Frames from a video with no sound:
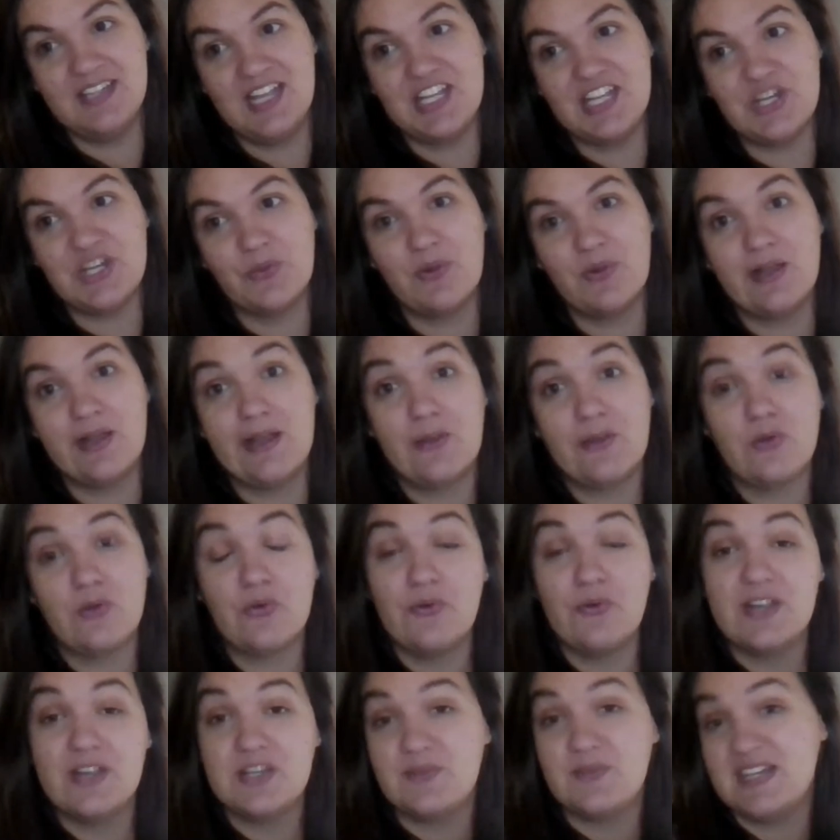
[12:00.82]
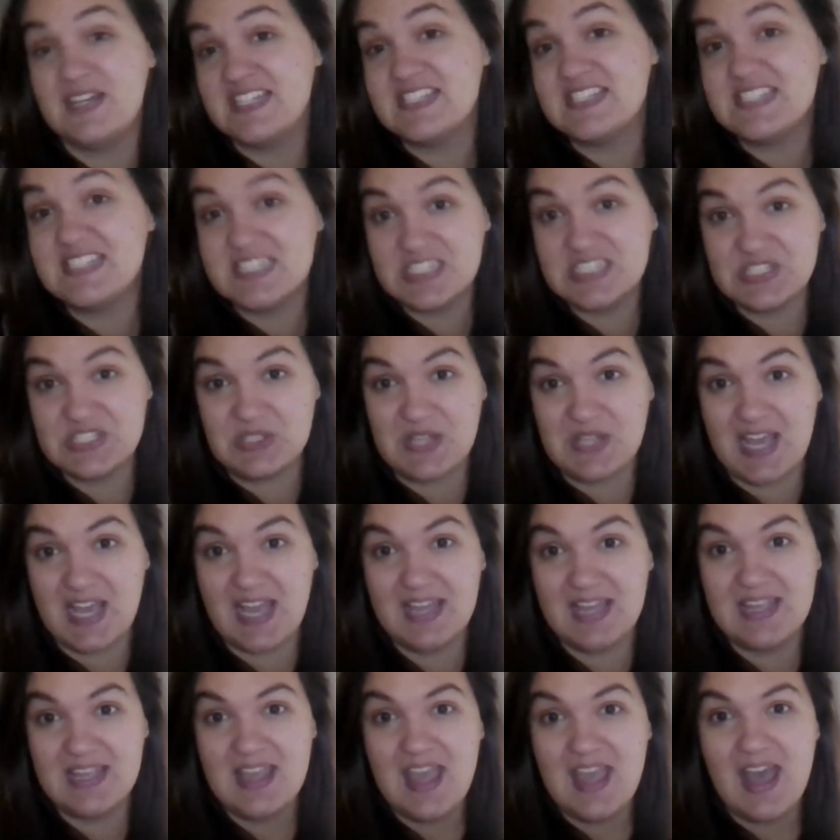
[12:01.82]
and you're going to want to stick to
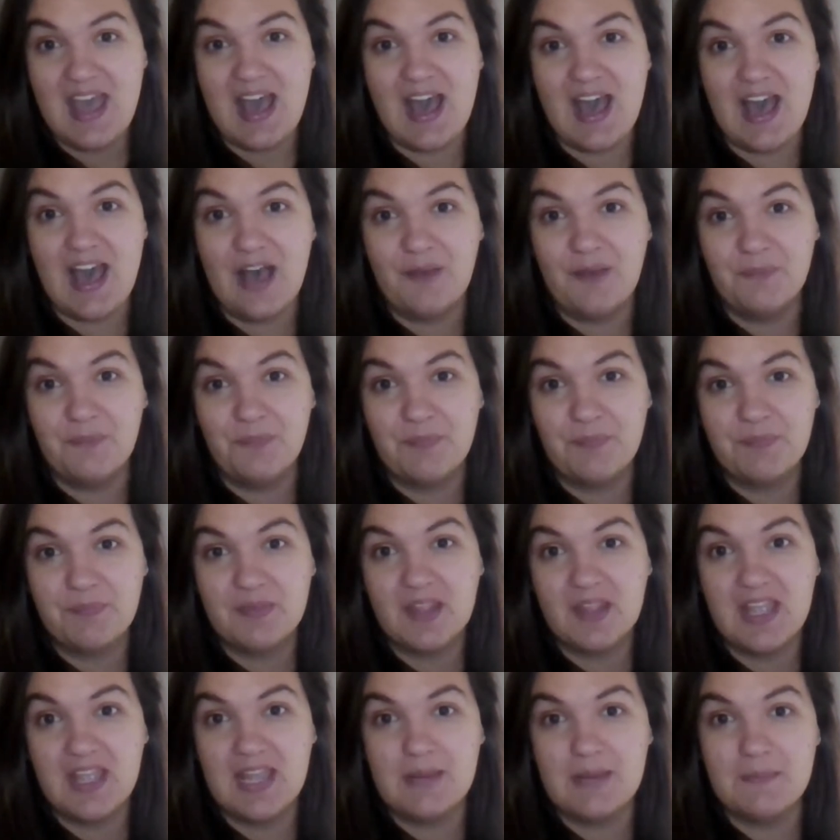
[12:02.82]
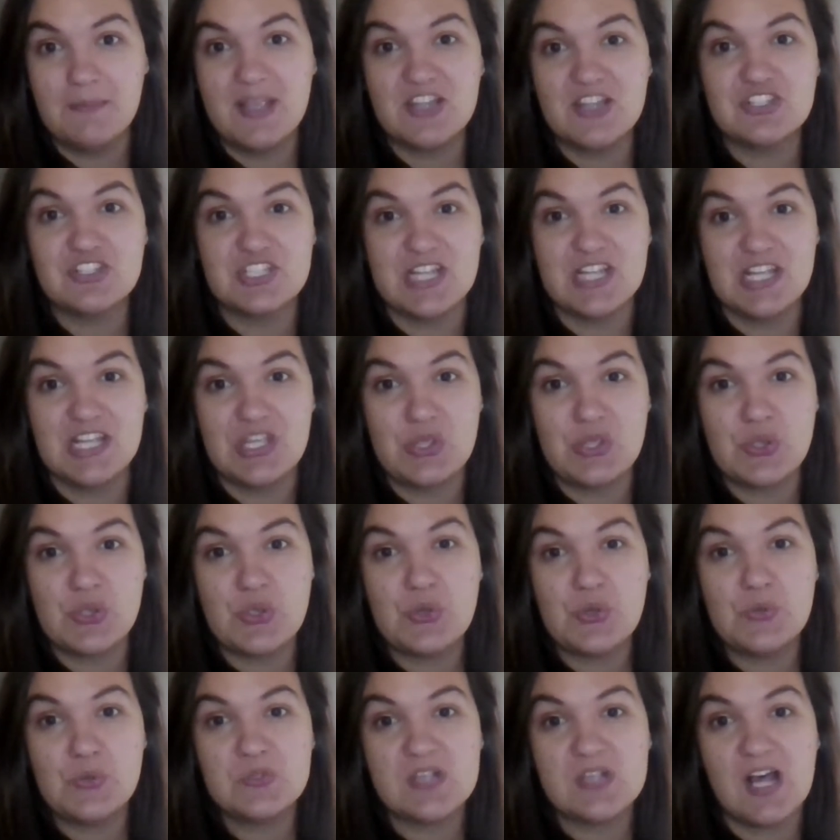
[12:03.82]
that, and make sure that you
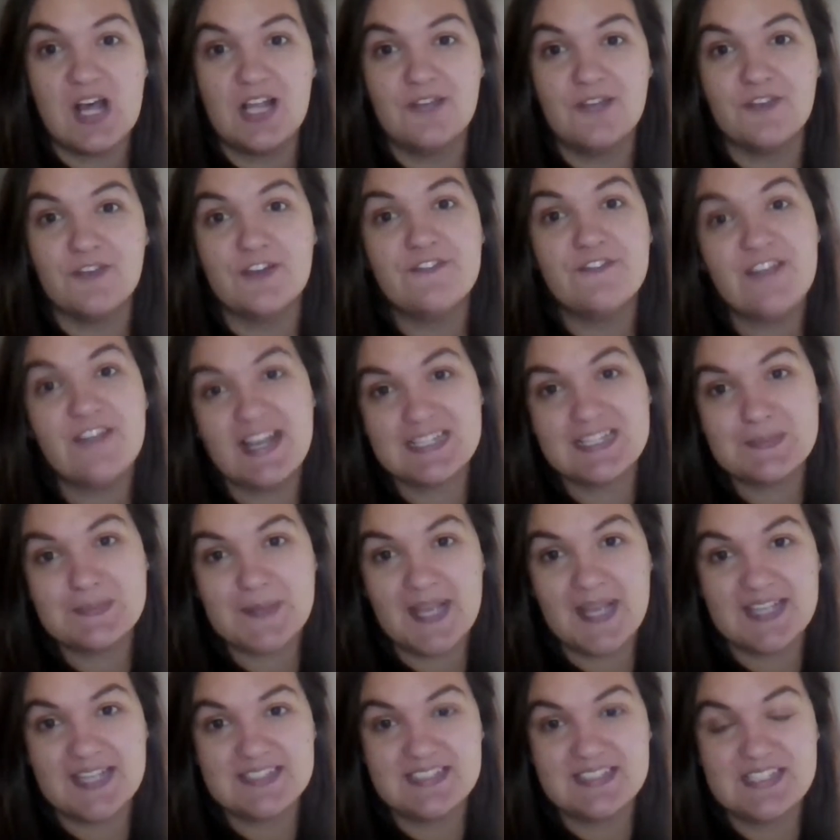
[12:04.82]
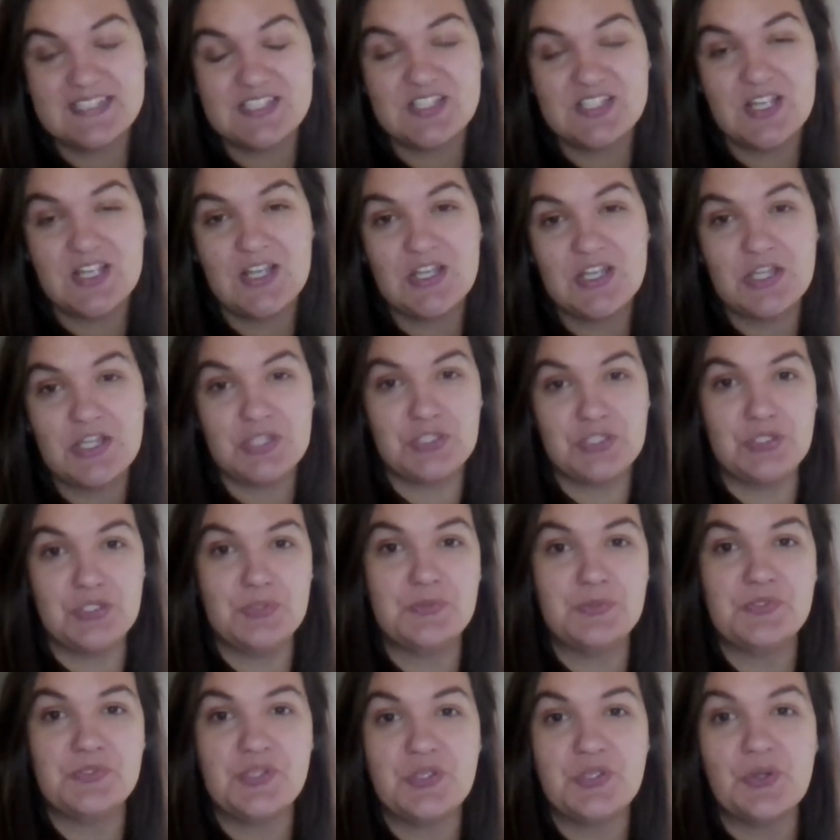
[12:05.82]
use all of your fast passes and
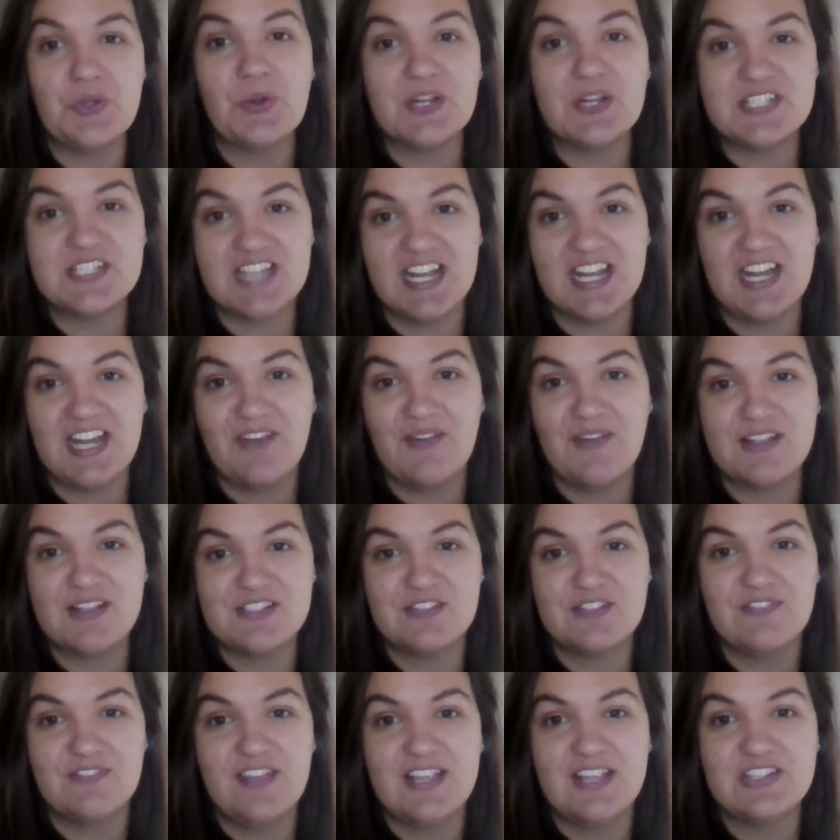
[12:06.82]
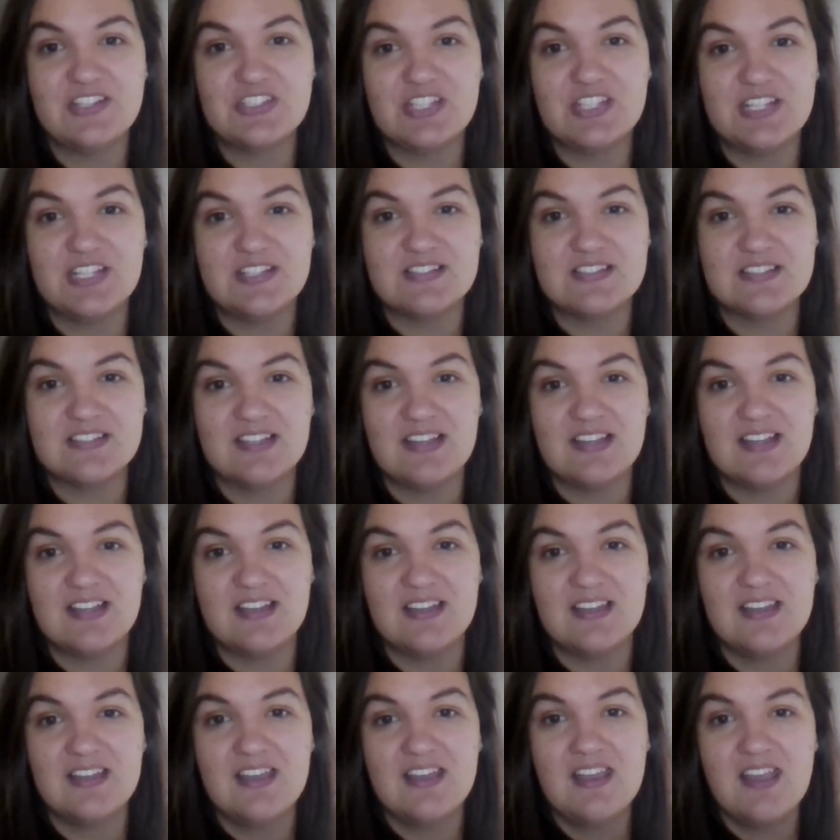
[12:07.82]
use your dining reservations,
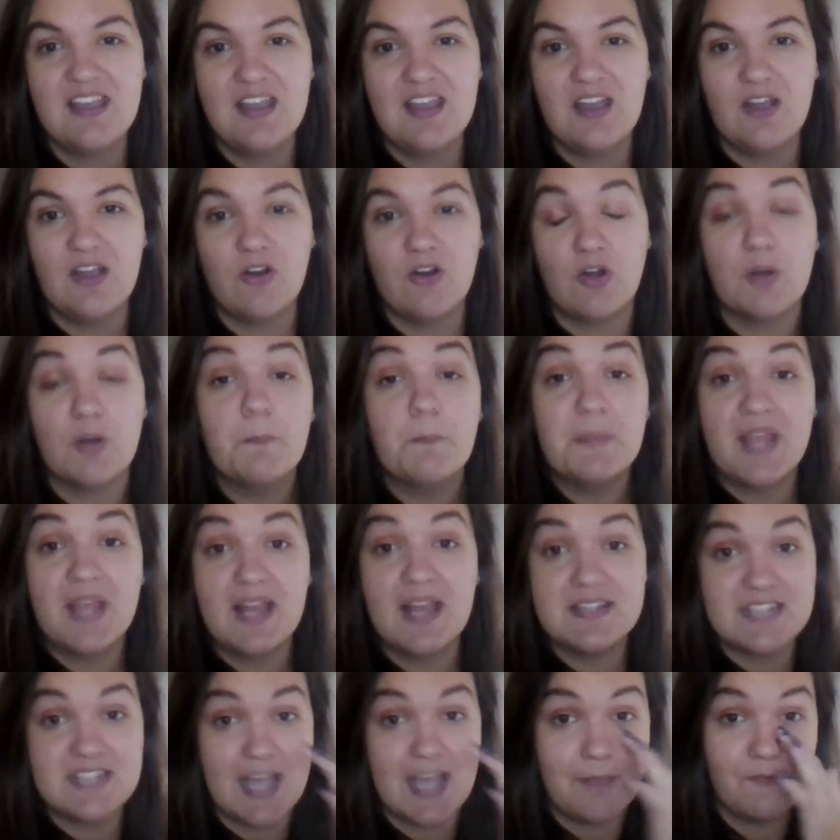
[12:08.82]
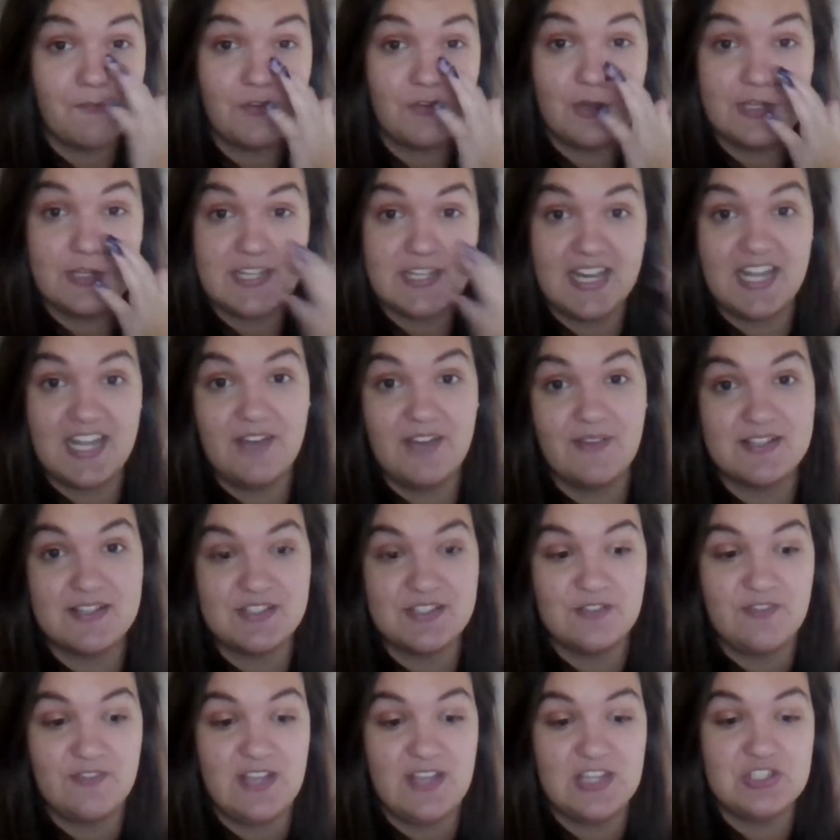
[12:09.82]
or be on time for your dining
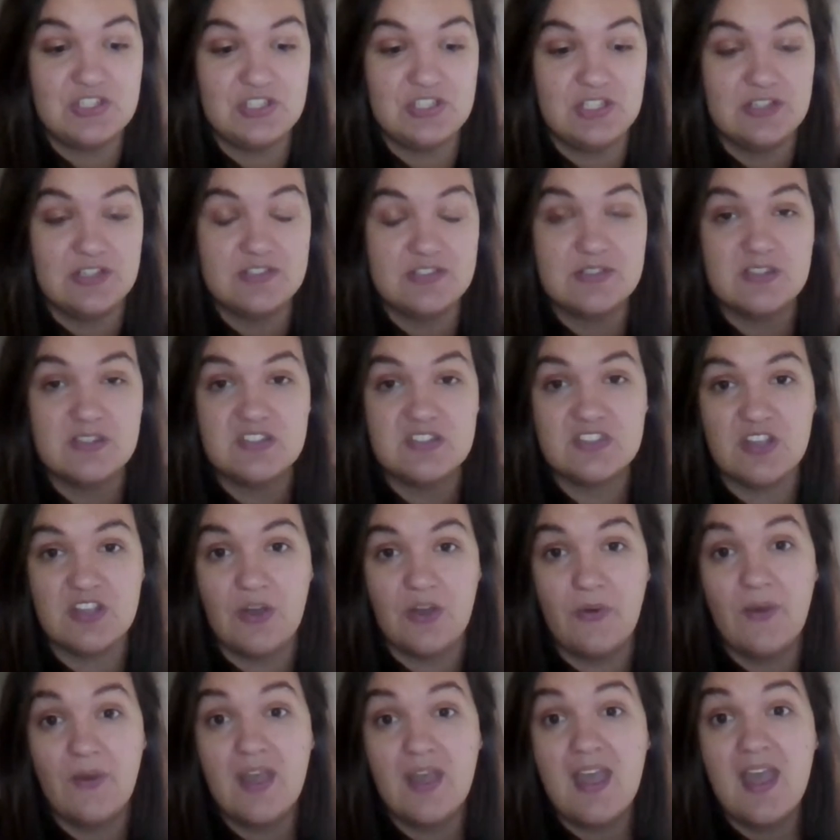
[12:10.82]
reservations. So